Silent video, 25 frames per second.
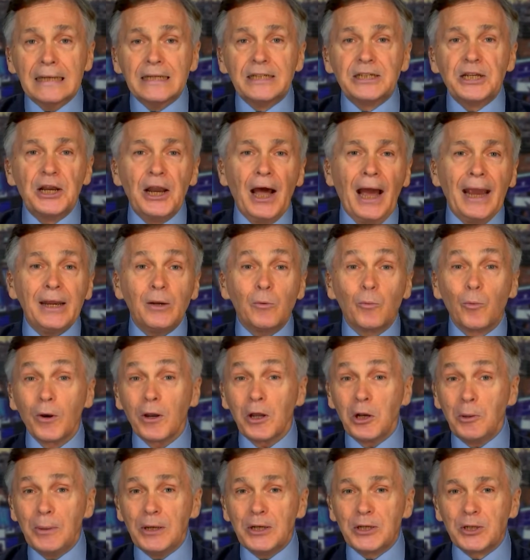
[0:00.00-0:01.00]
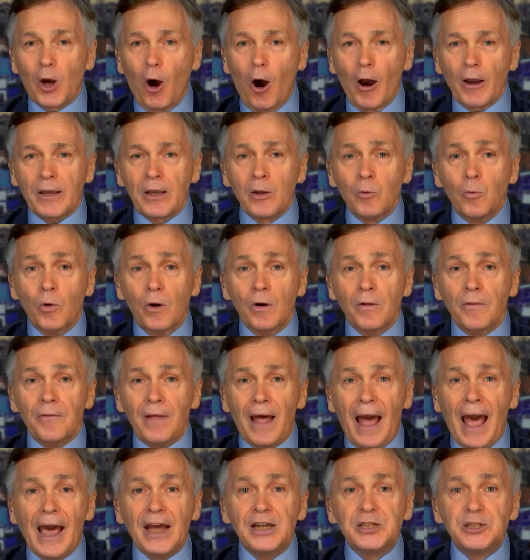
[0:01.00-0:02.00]
Tonight, we're going to be talking with
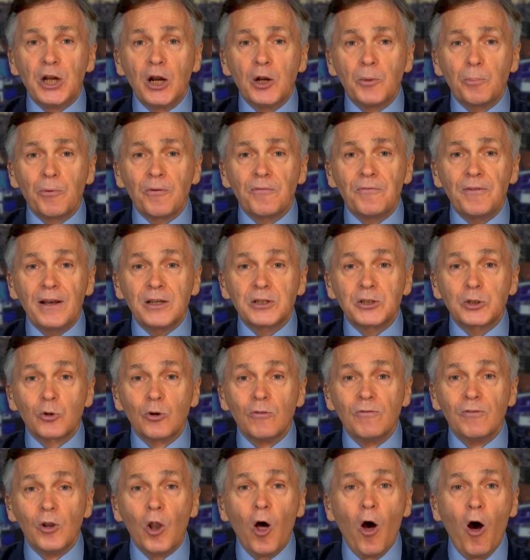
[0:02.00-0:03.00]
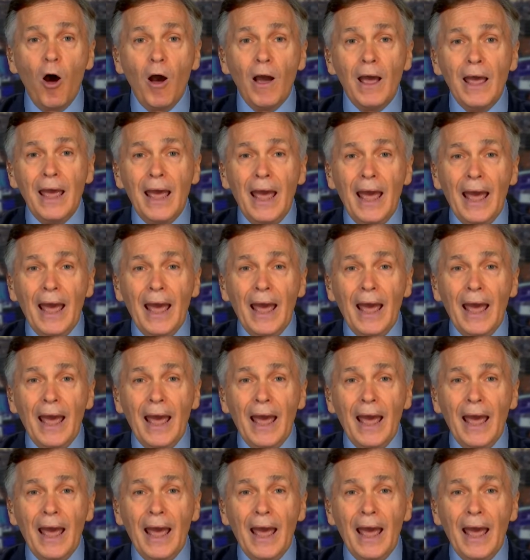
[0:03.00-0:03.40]
adjunct professor of law